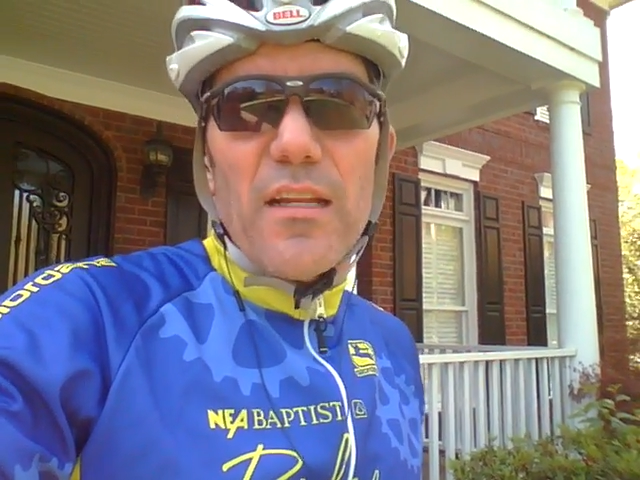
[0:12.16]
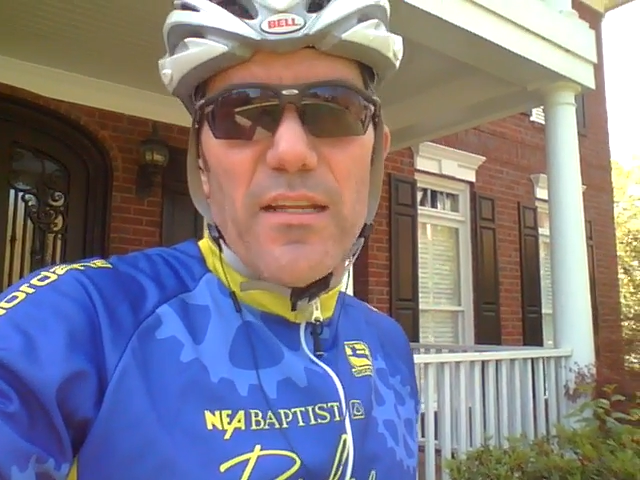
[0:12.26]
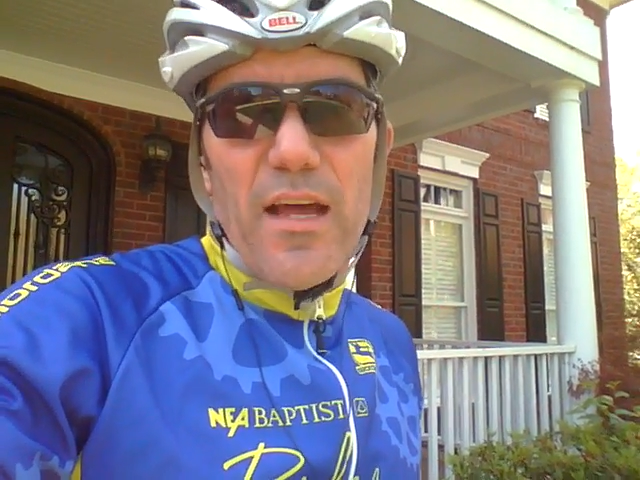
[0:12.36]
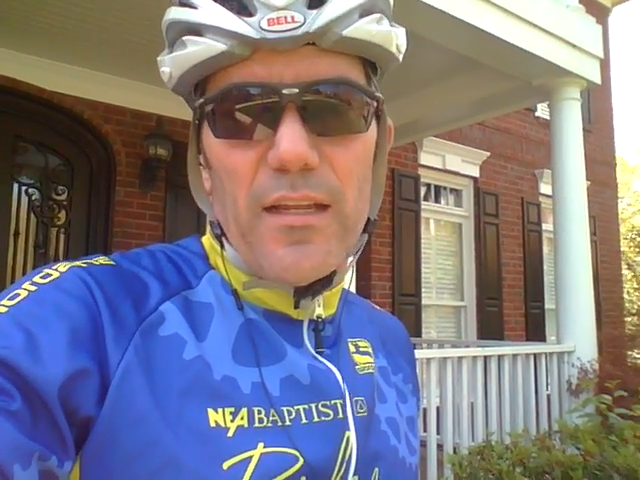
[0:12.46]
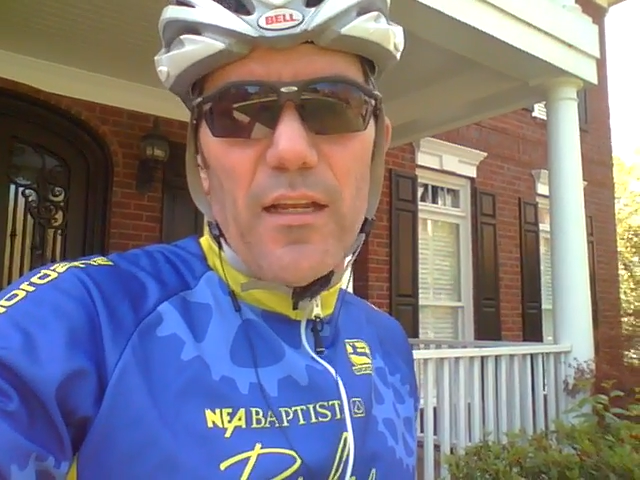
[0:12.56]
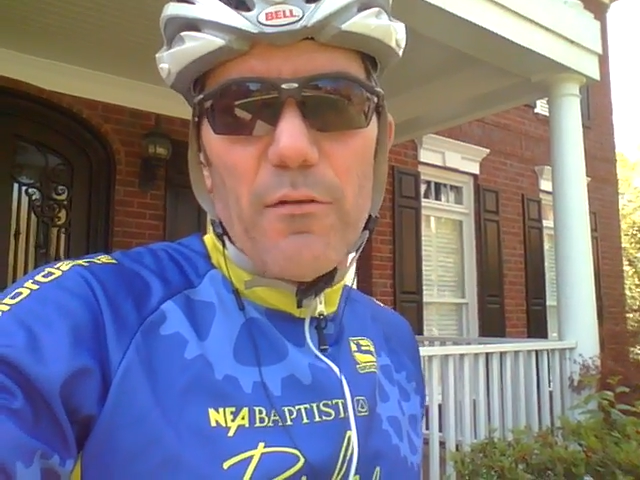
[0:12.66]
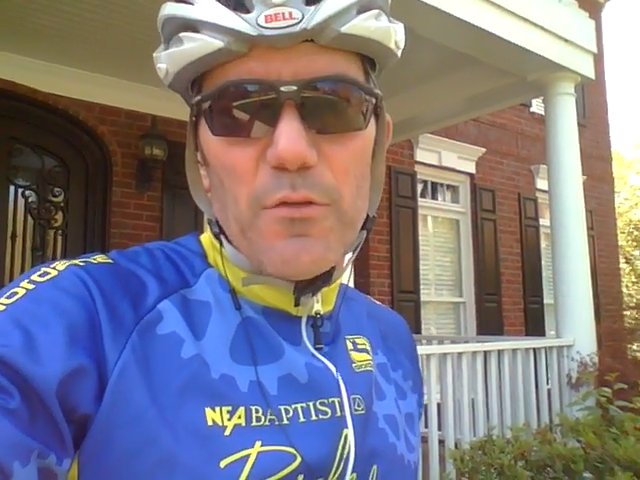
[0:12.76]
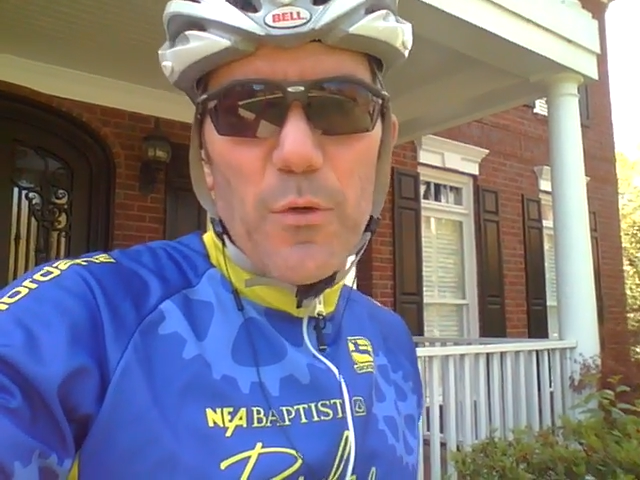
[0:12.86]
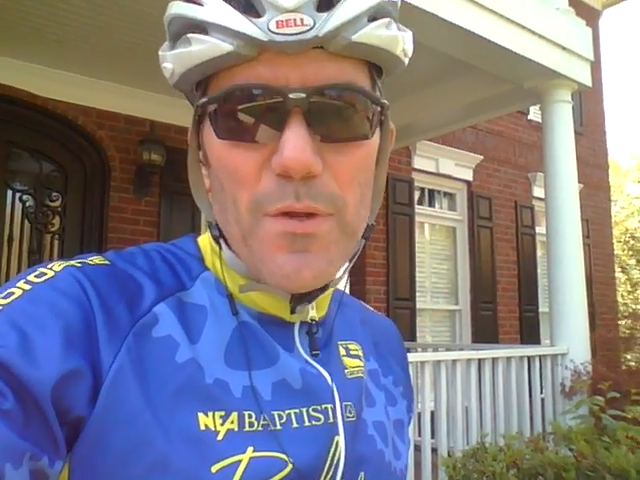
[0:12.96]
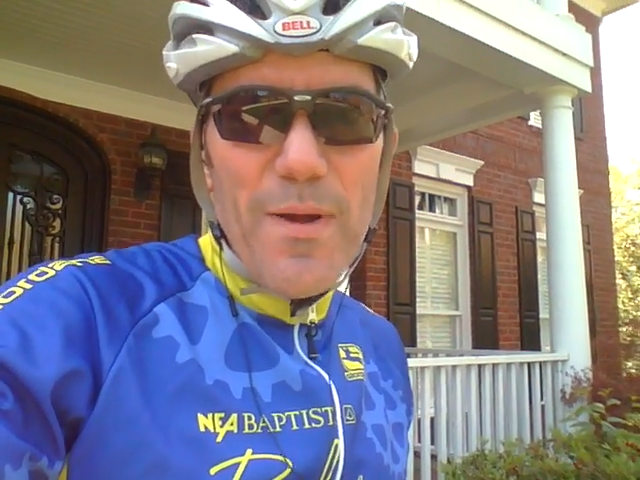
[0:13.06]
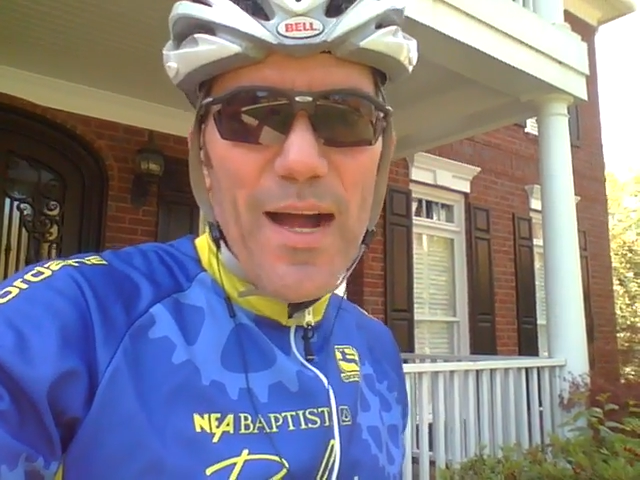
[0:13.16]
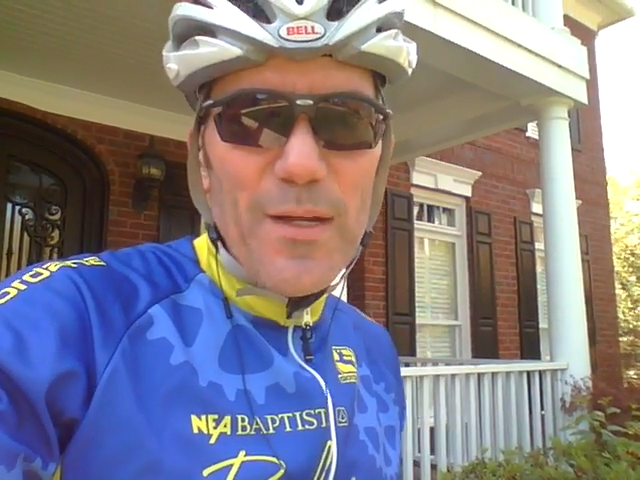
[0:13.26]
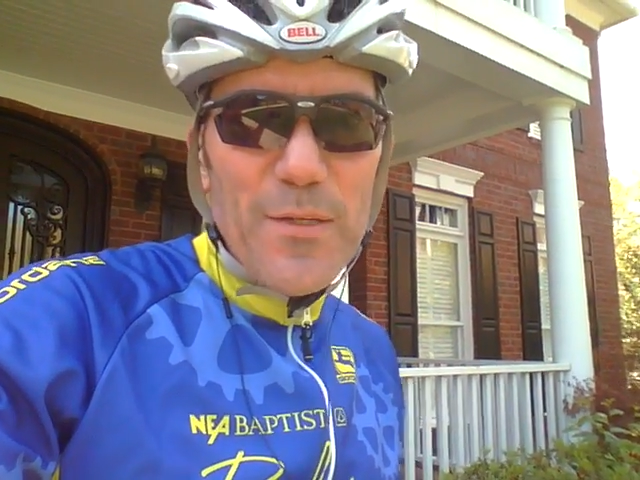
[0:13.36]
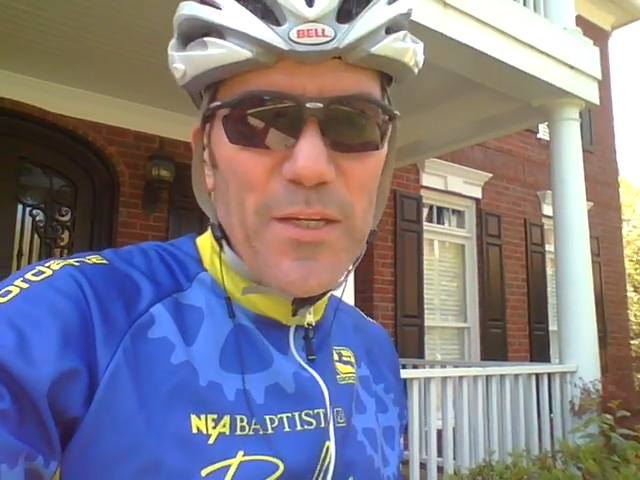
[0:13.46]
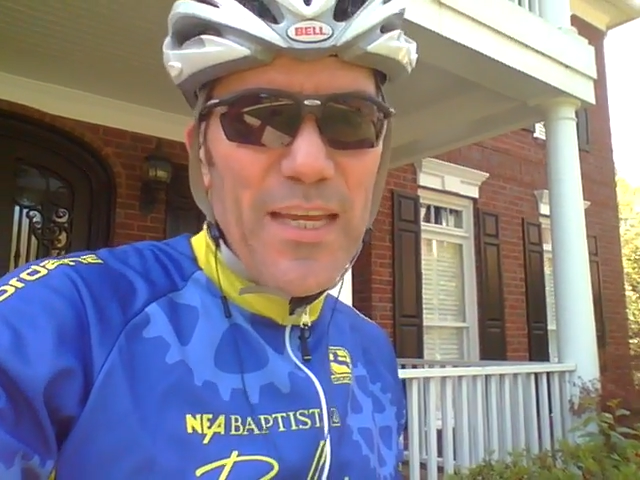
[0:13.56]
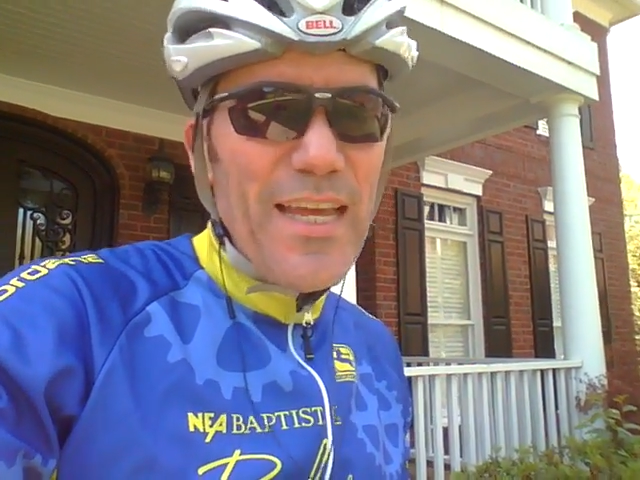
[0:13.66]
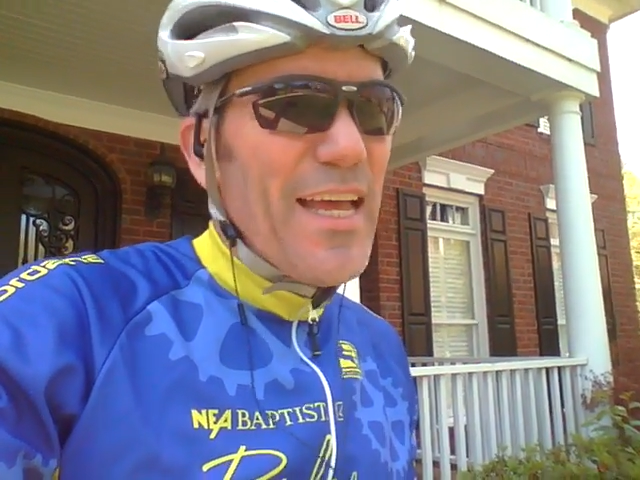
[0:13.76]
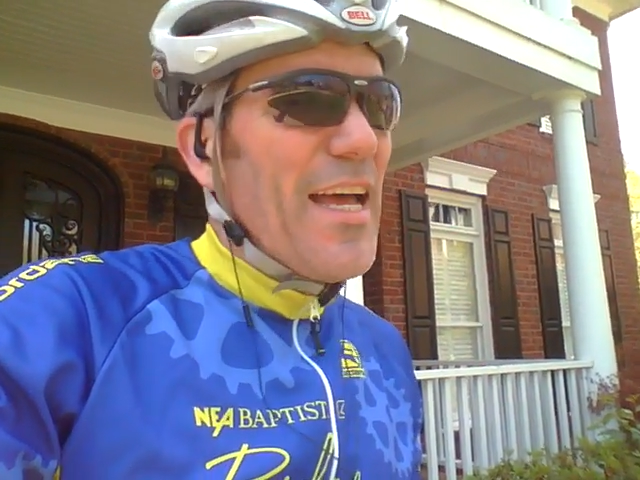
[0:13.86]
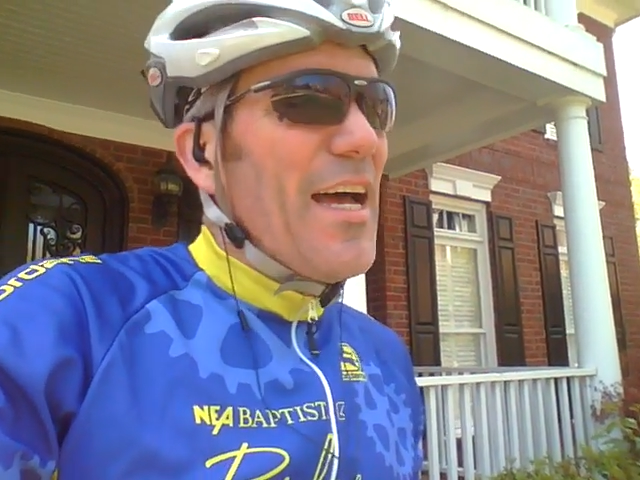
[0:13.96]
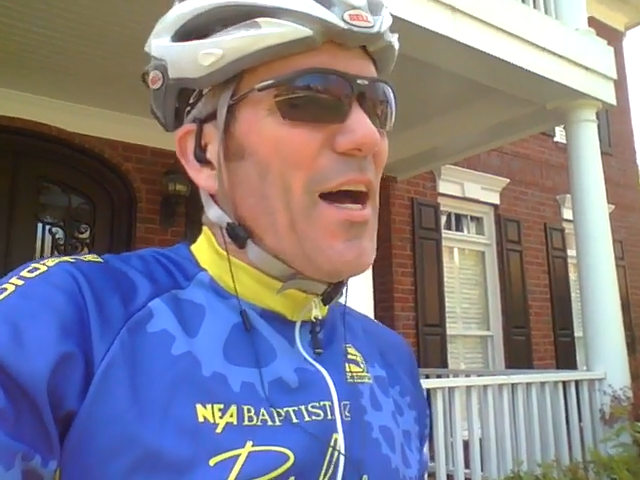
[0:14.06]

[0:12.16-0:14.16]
just got done a little over 20 miles